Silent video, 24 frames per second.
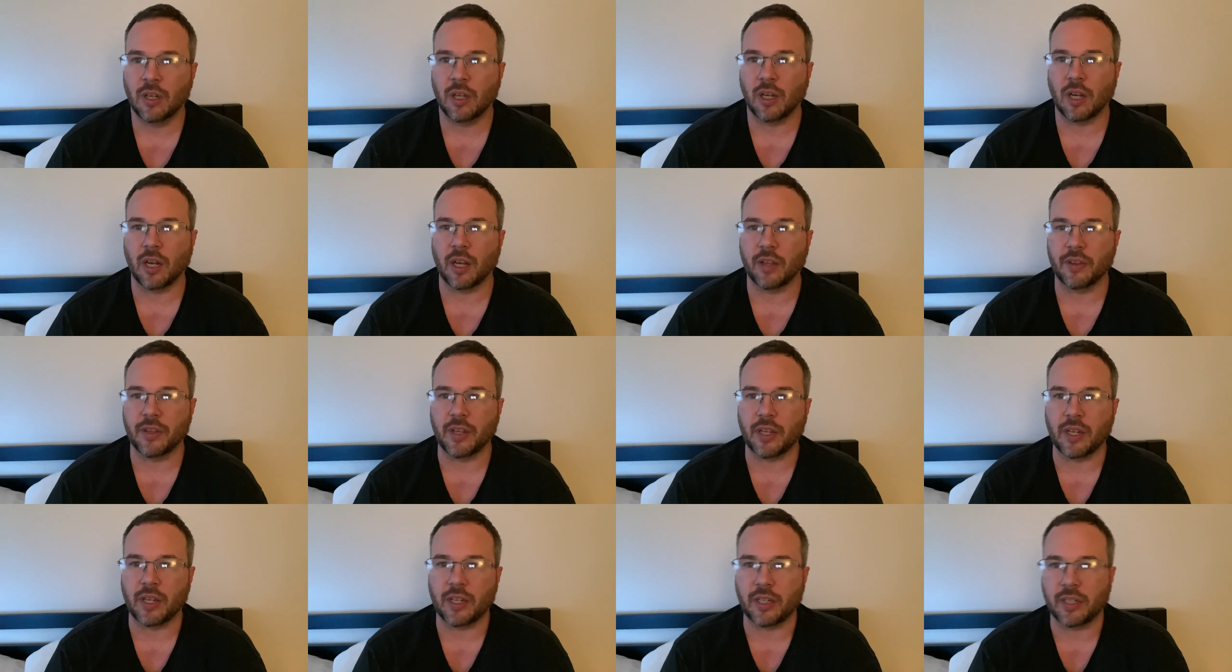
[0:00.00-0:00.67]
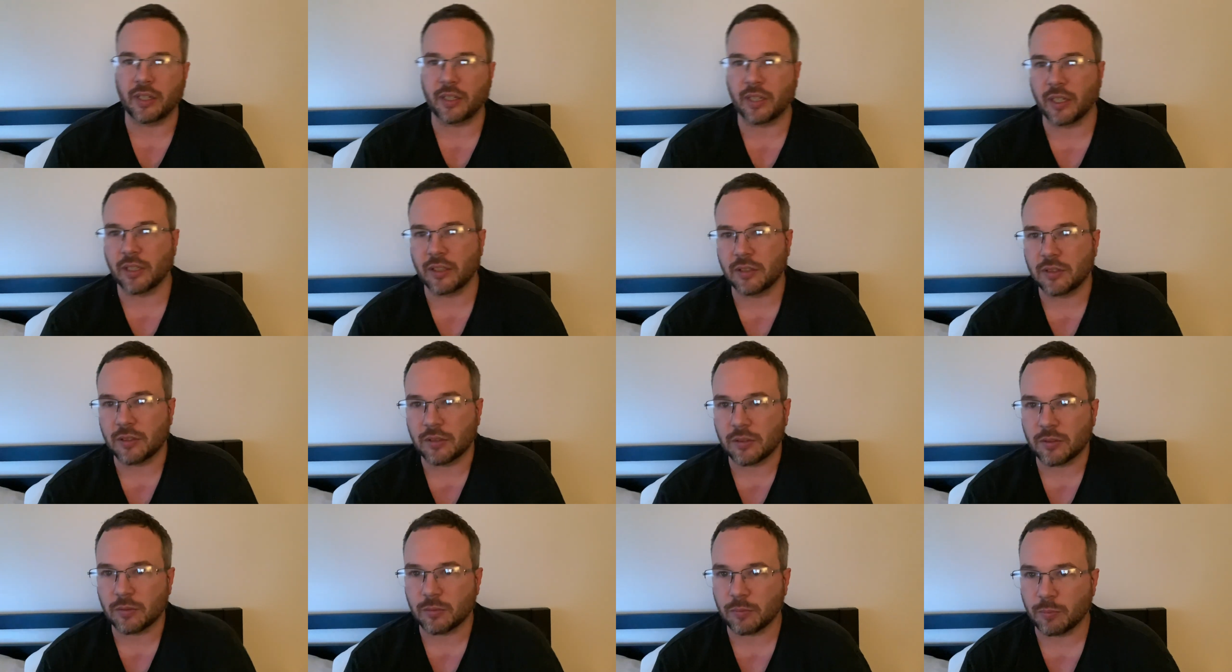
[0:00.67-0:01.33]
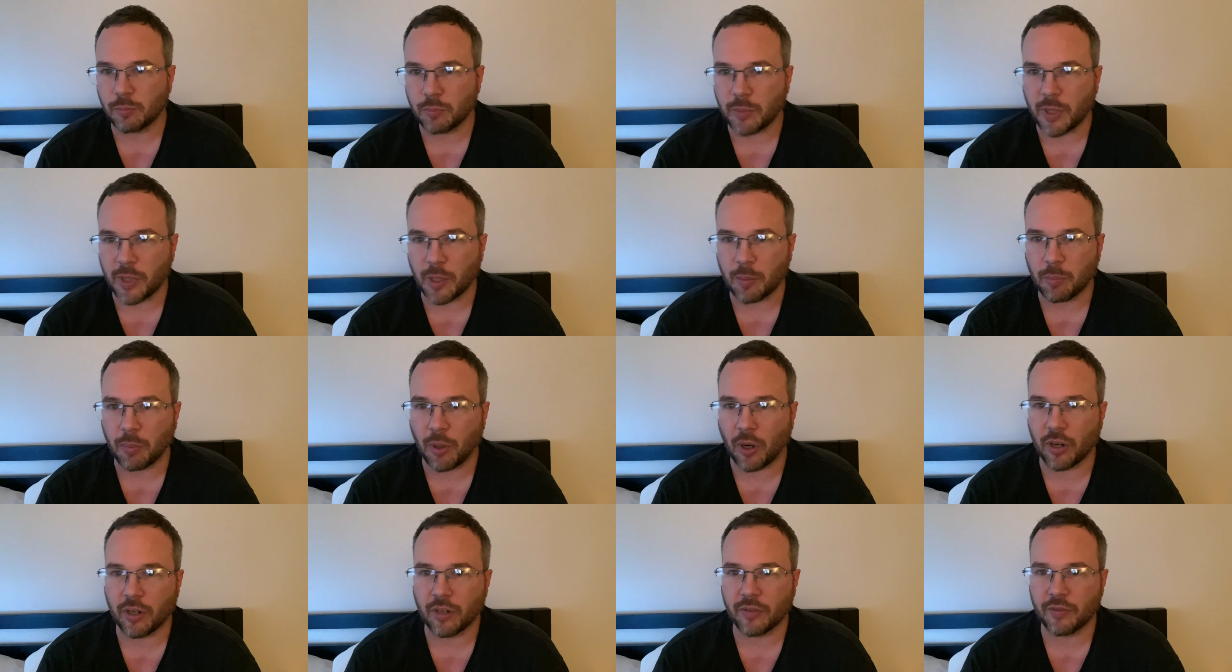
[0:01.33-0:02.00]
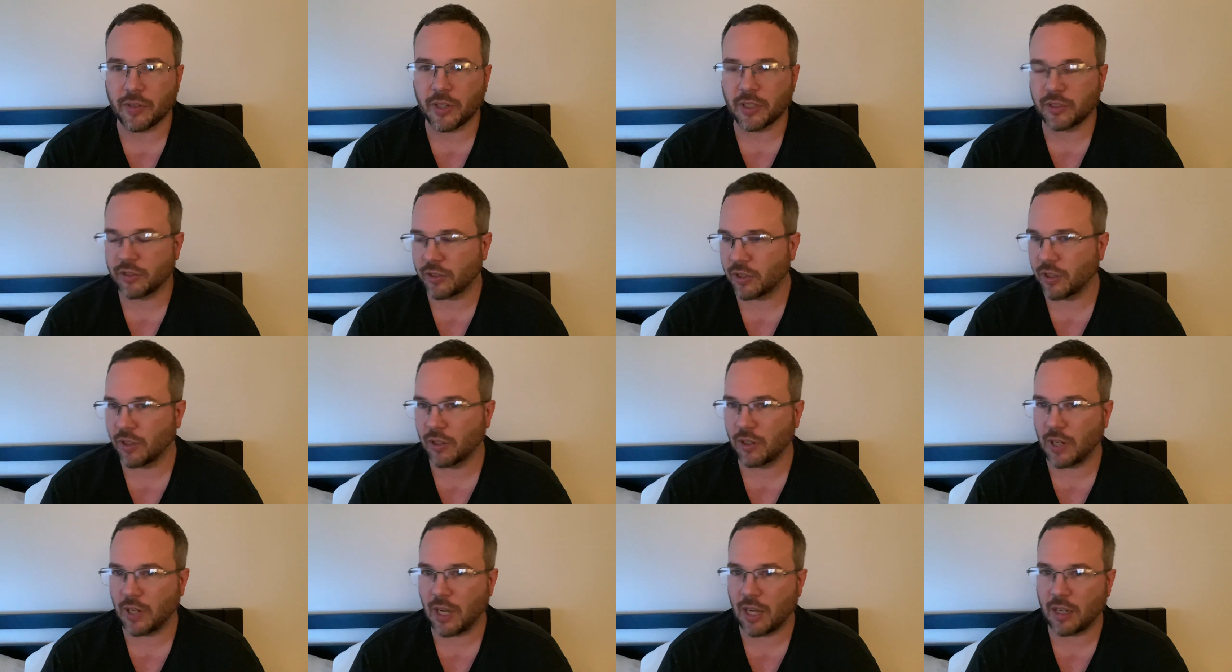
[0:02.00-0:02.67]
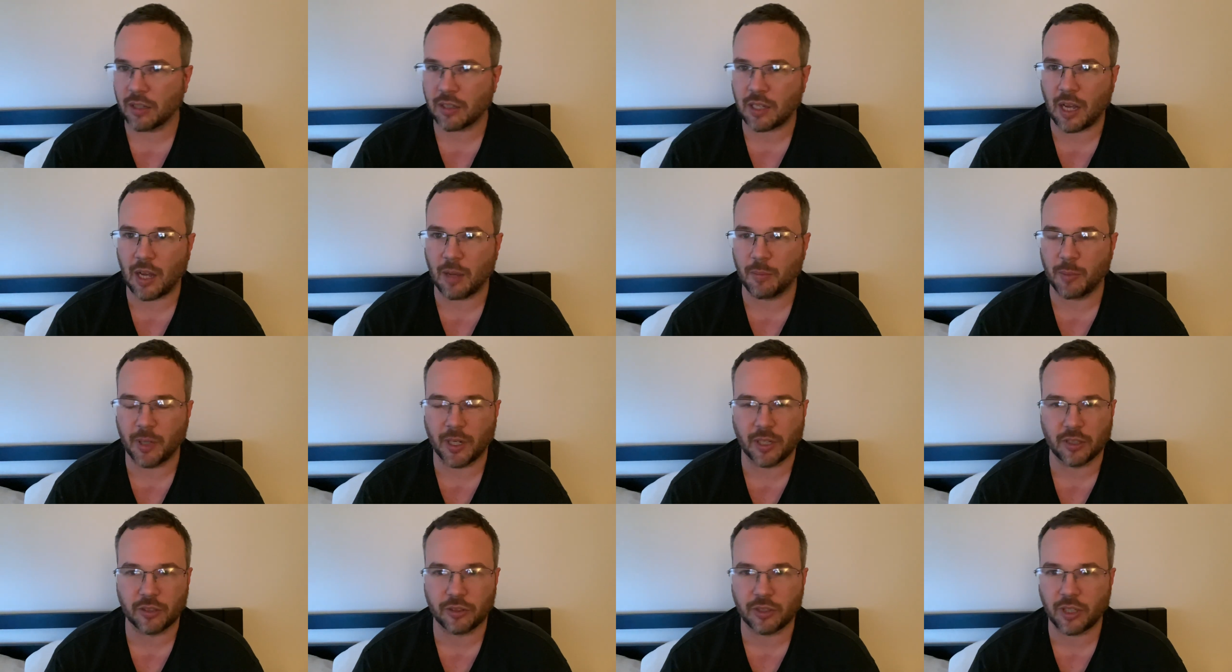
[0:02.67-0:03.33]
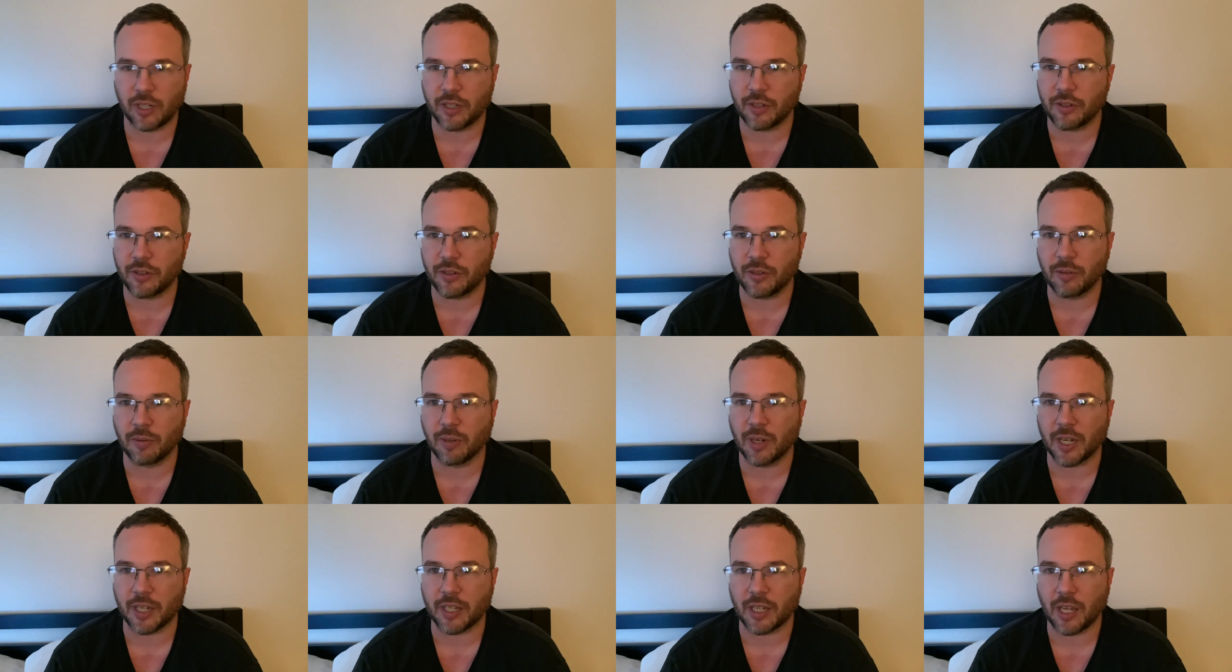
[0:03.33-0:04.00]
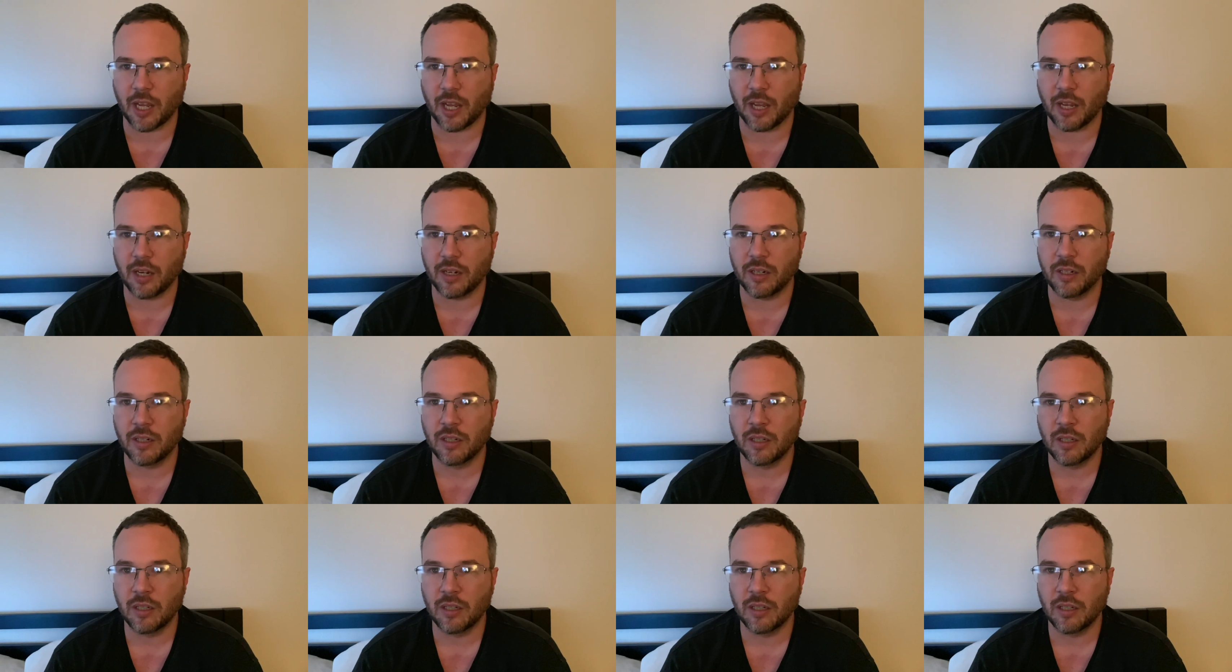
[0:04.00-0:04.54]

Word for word: Uh, they can be a part of it, so I'll comment. I'll try to do what I can.